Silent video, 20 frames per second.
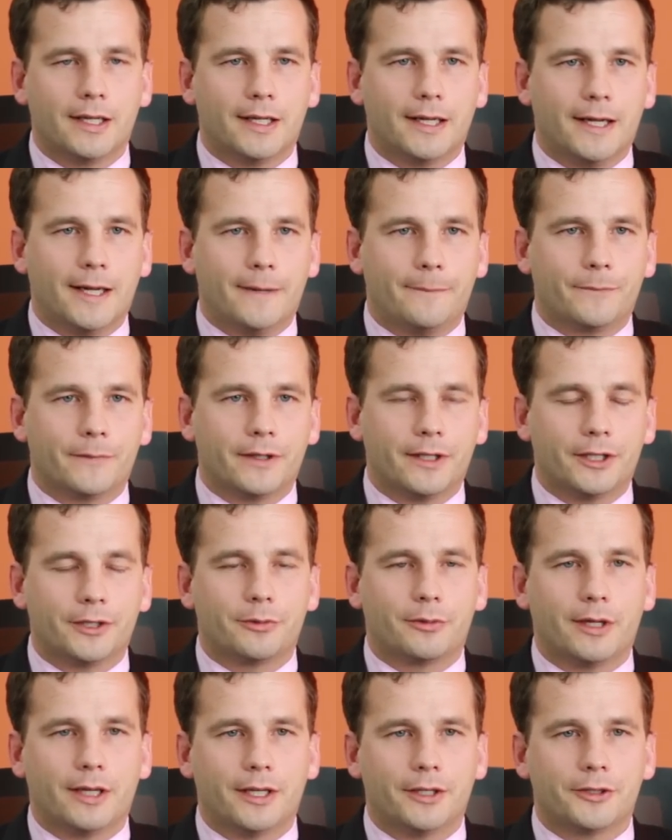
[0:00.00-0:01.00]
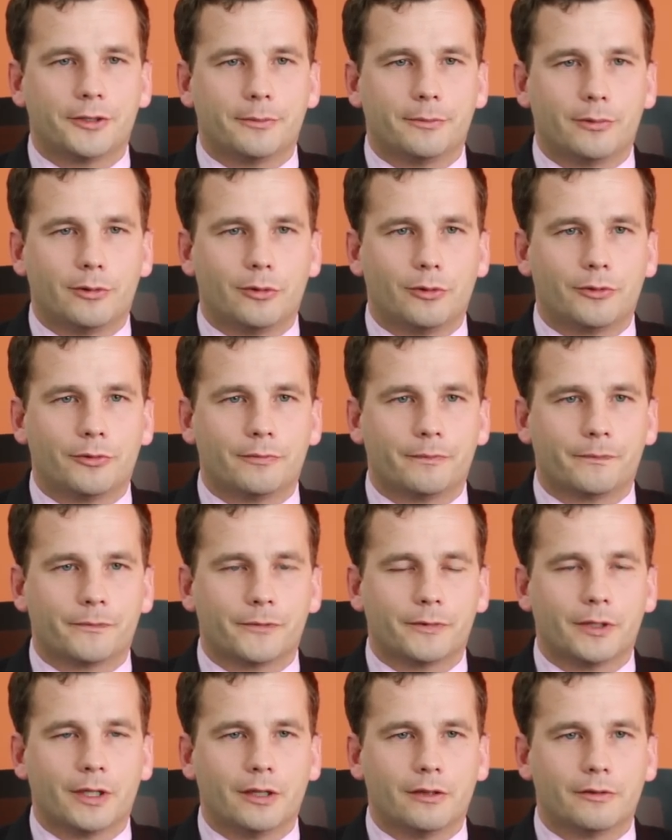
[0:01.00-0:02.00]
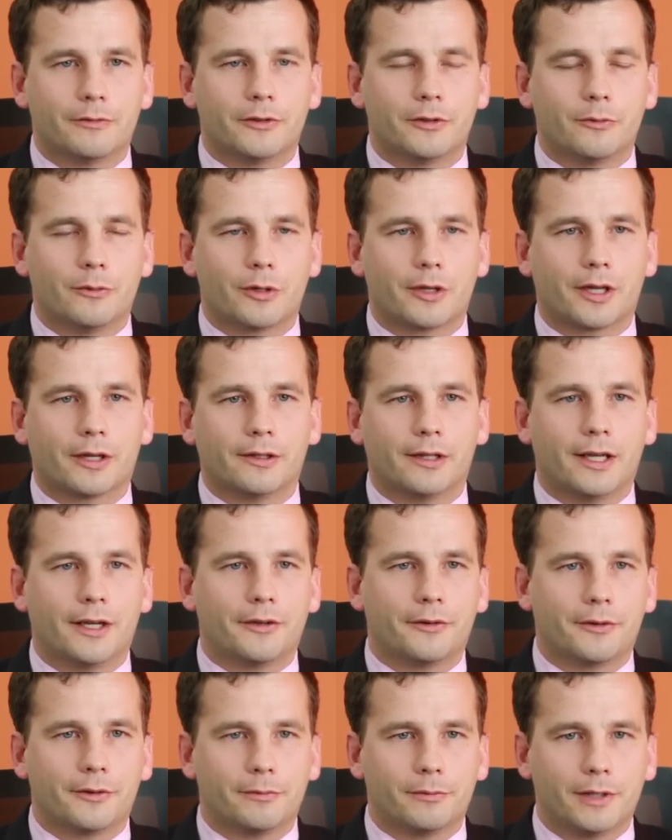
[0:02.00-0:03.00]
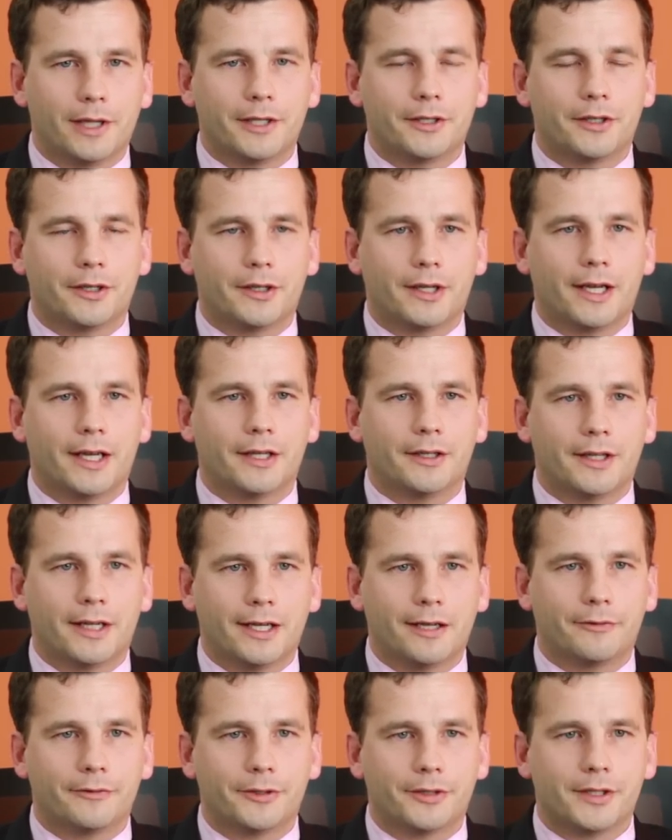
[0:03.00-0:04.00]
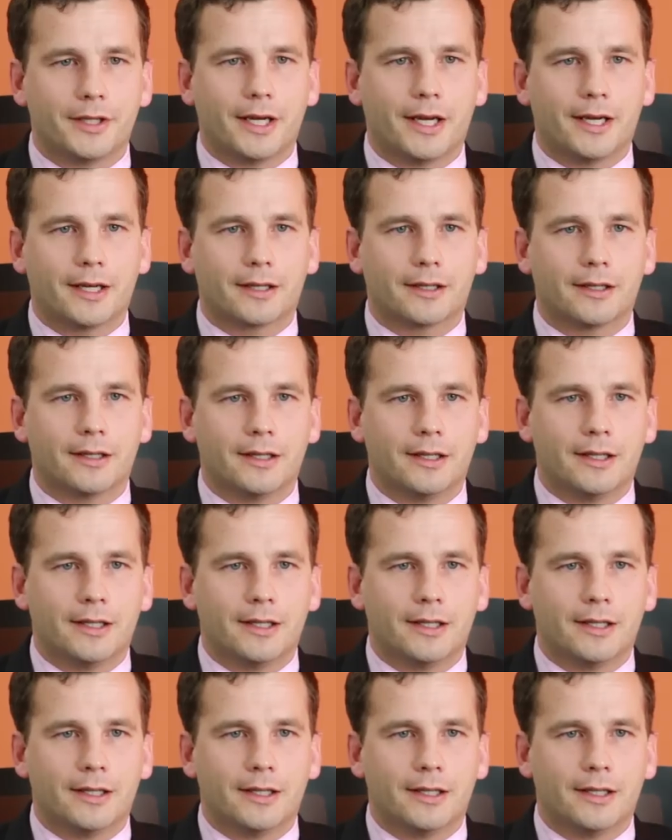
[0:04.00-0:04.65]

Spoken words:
And that's why it's important, if you're walking around late at night after dark,